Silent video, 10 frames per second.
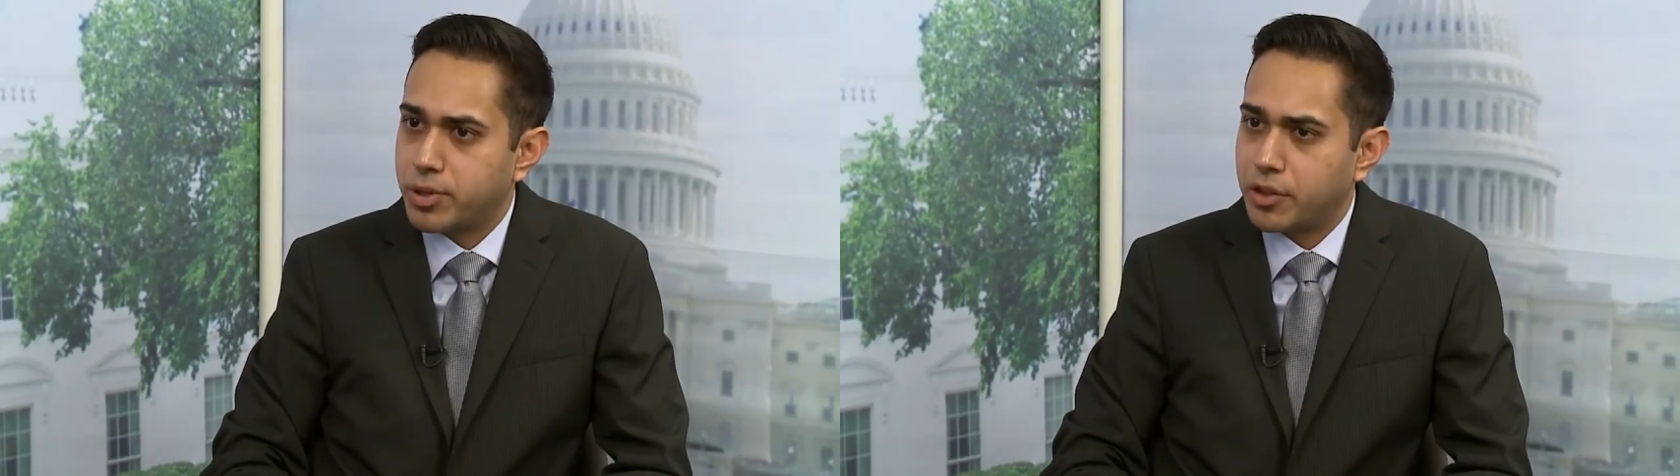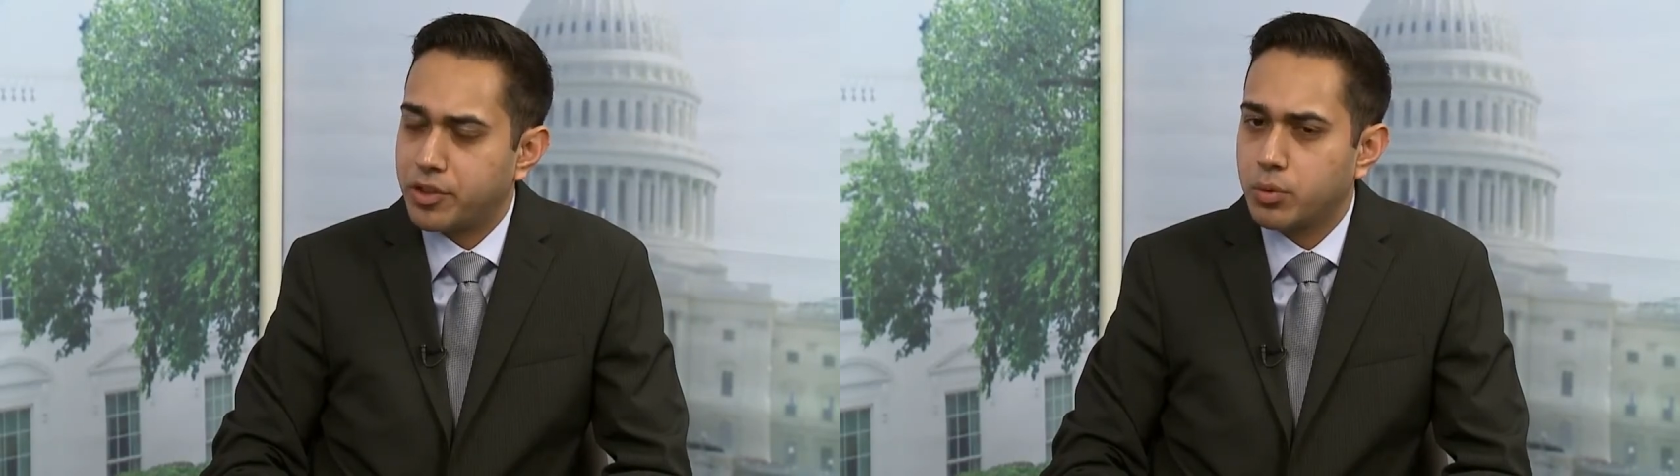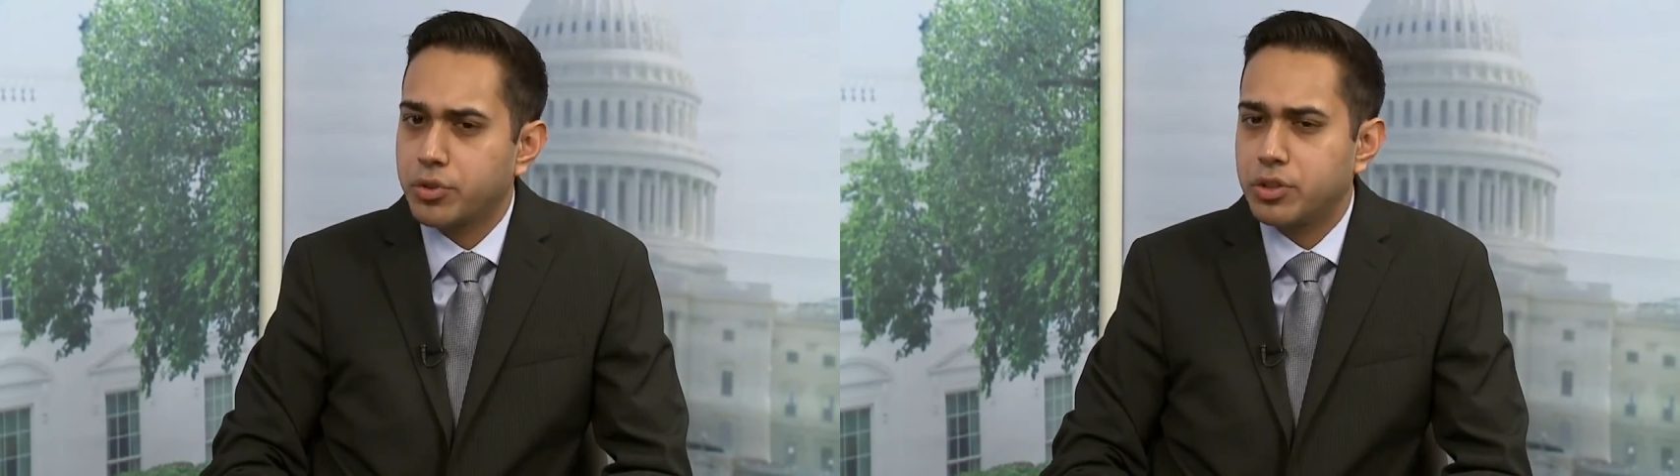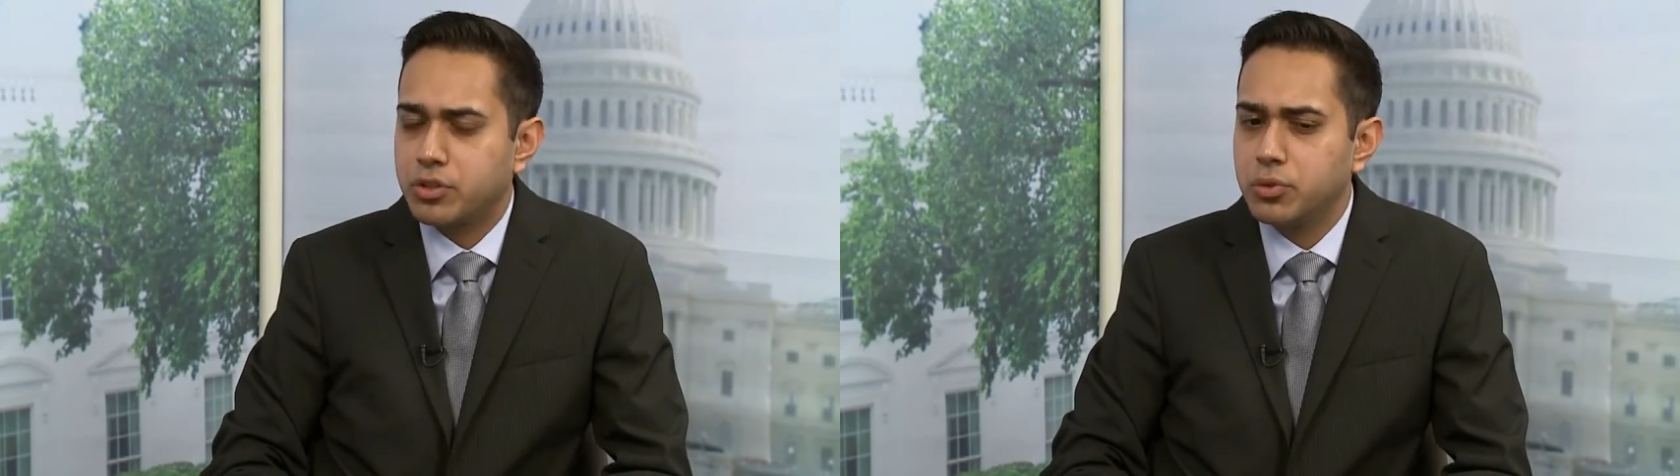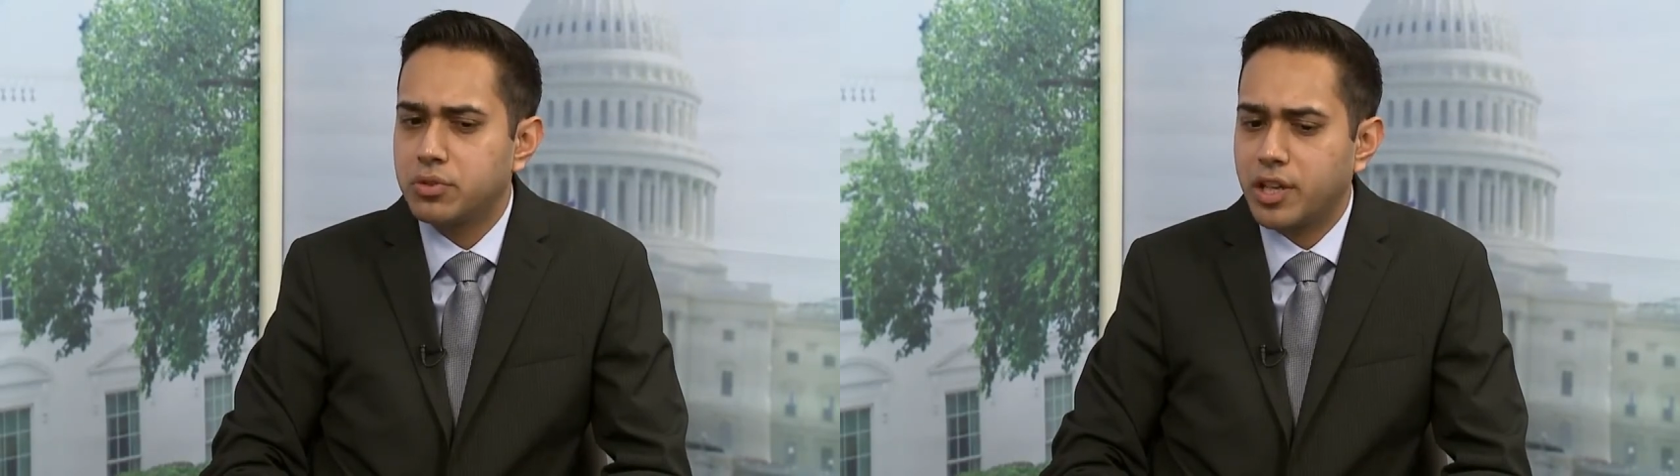And I think what the
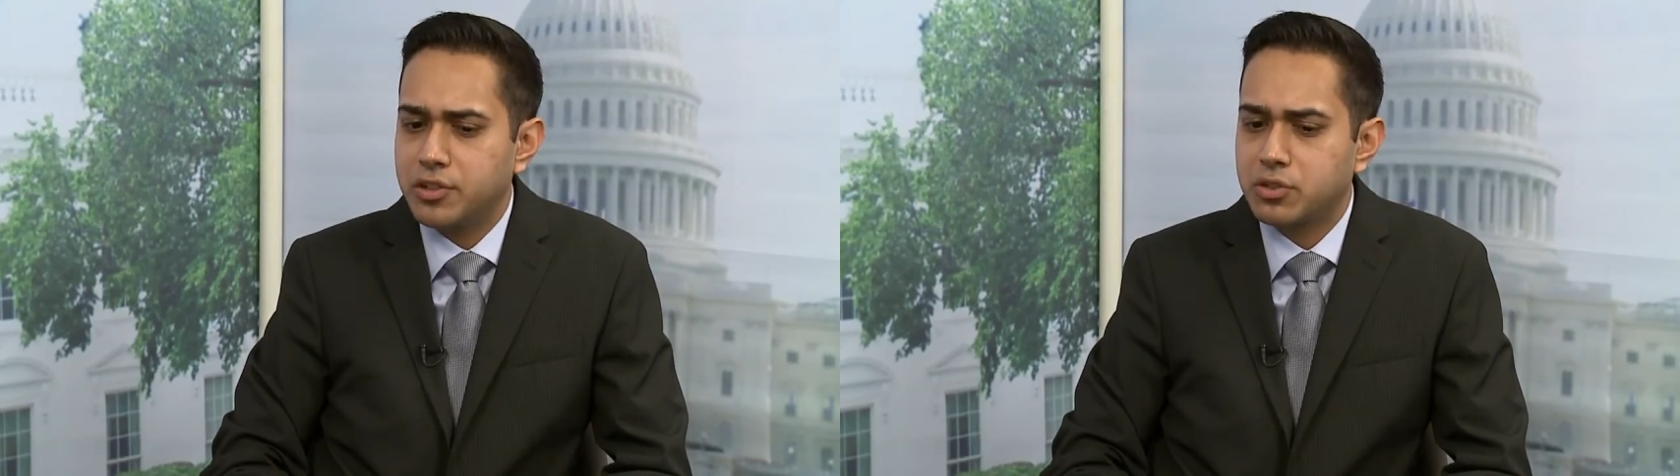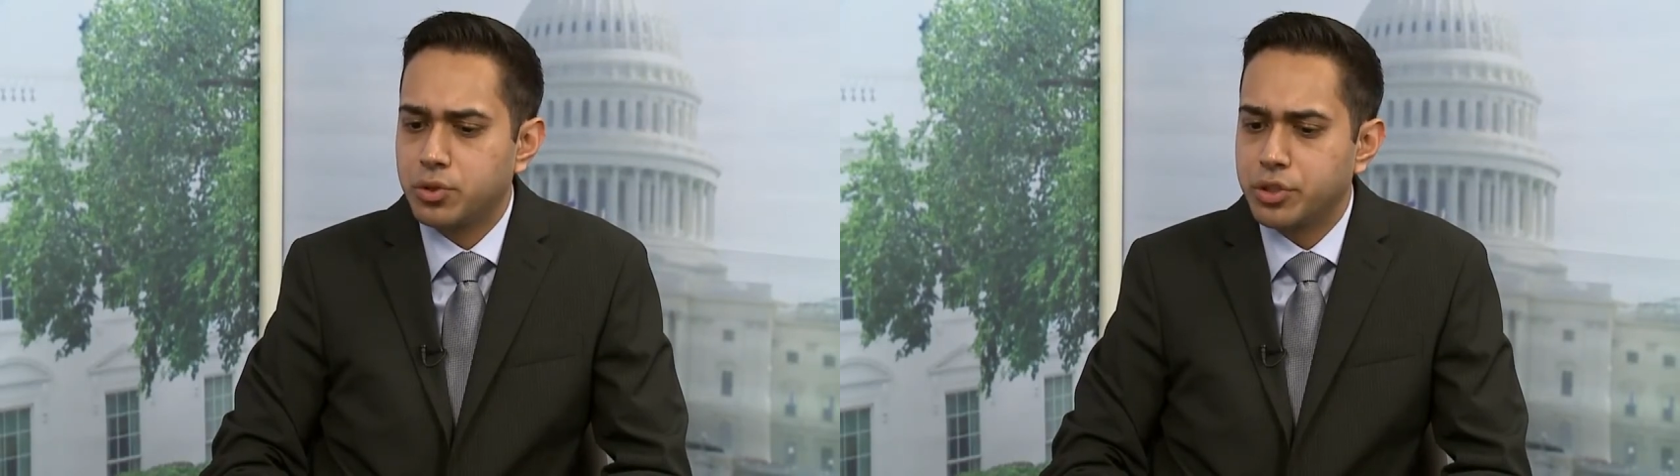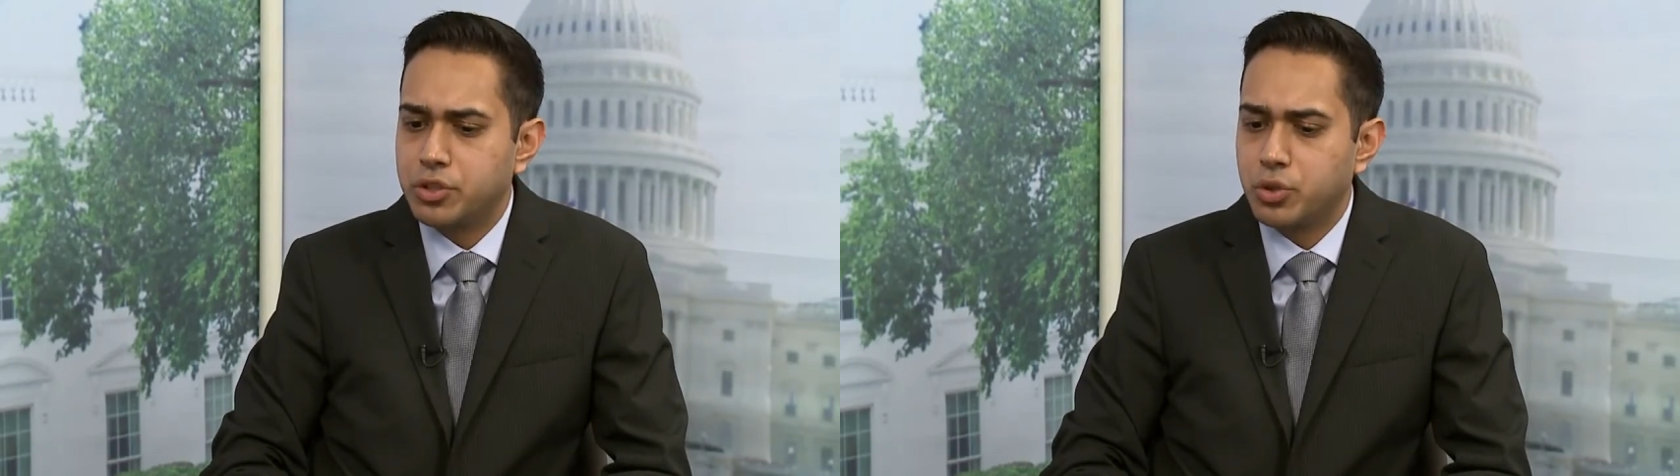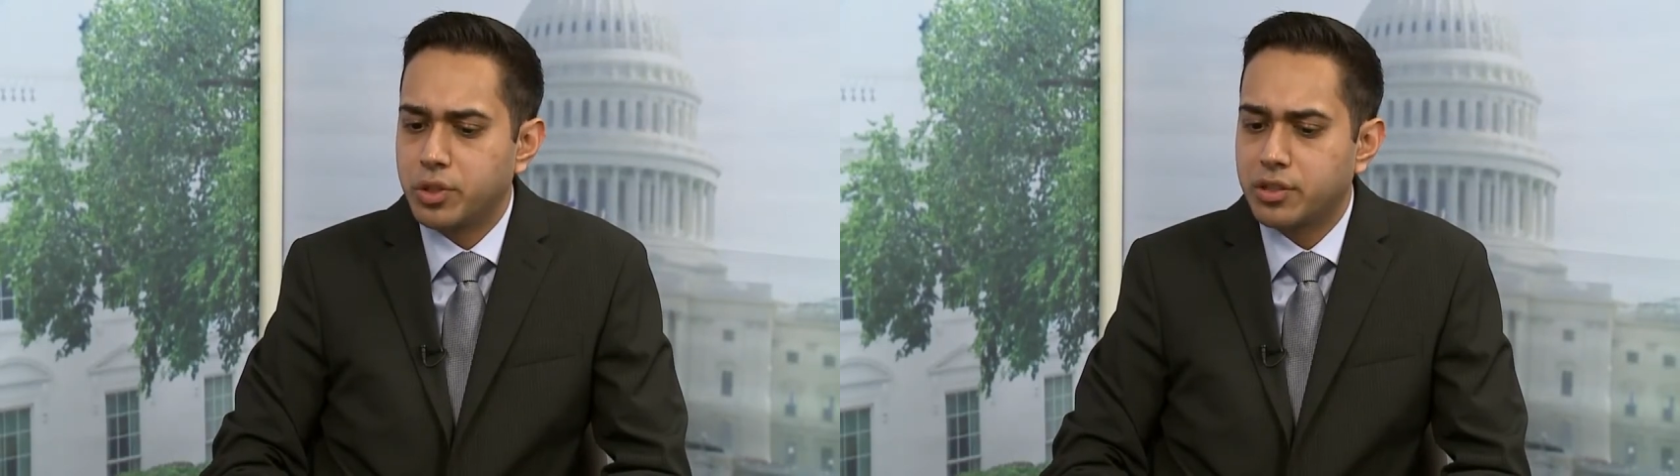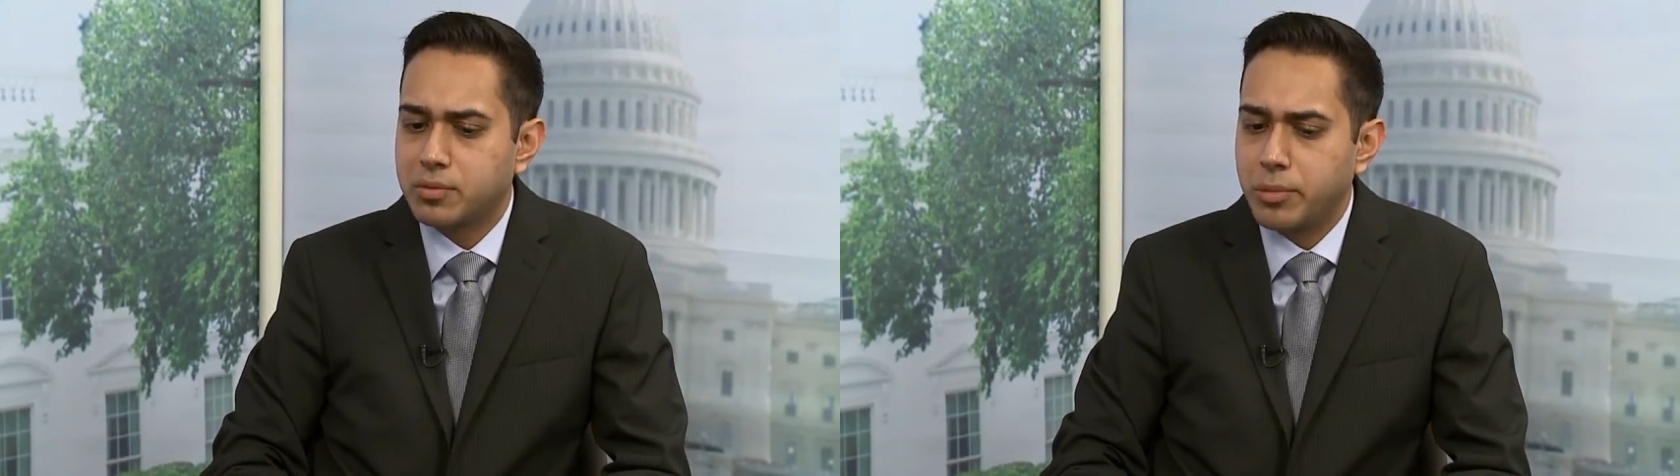two sides are really
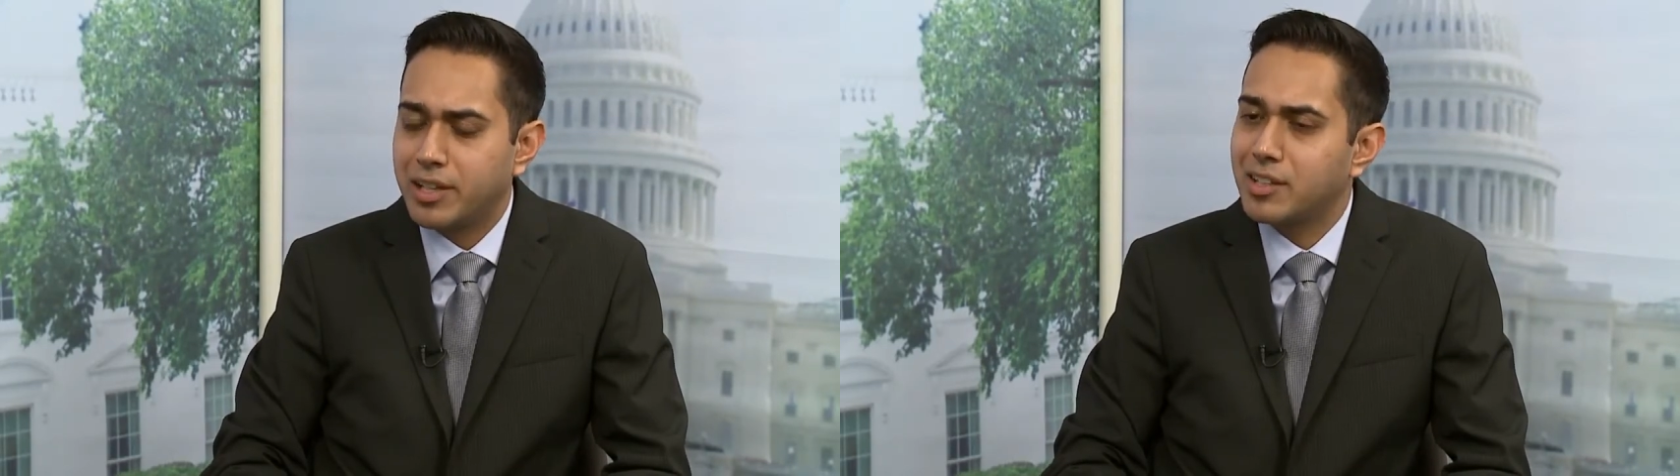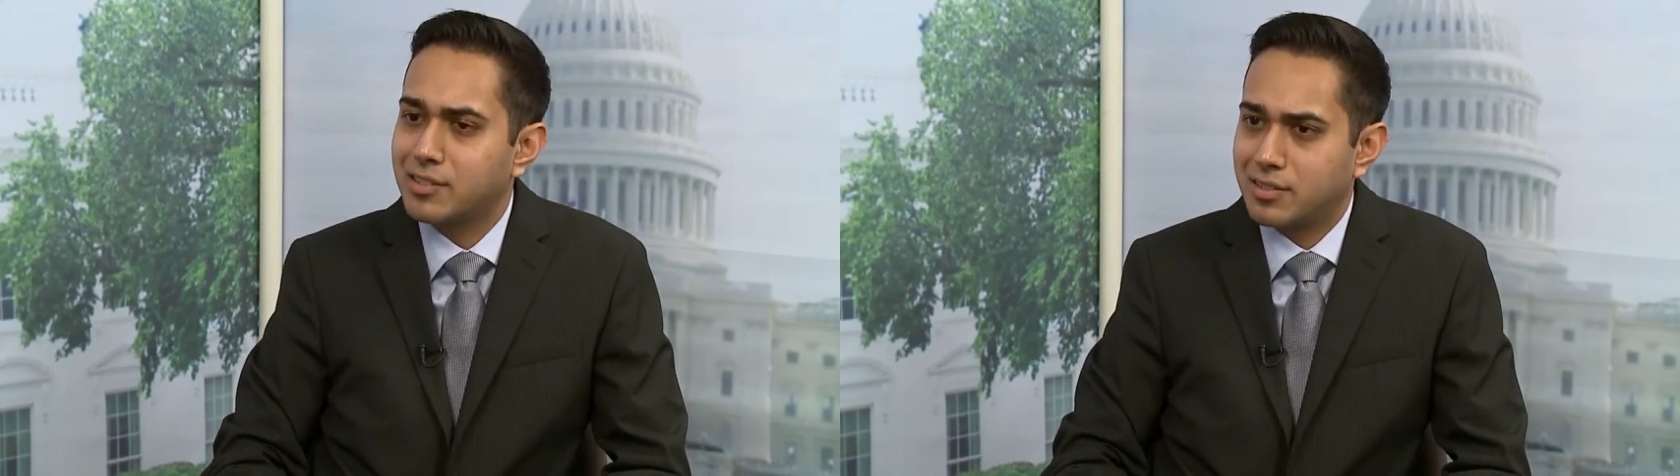doing is making